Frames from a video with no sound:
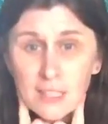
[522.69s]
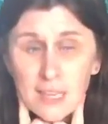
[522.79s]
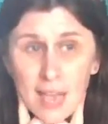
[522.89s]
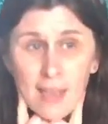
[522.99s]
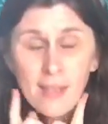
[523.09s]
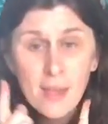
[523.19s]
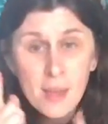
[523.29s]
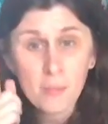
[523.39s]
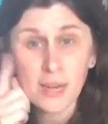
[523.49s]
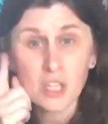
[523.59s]
today,
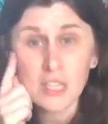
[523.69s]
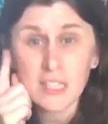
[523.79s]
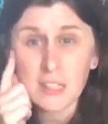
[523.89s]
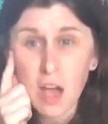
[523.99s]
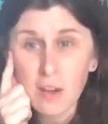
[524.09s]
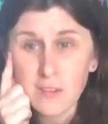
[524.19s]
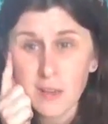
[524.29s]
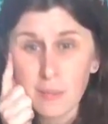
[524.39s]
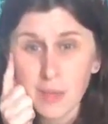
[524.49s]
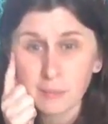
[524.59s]
but I just thought of
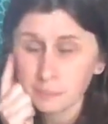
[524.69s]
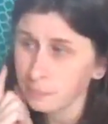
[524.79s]
something.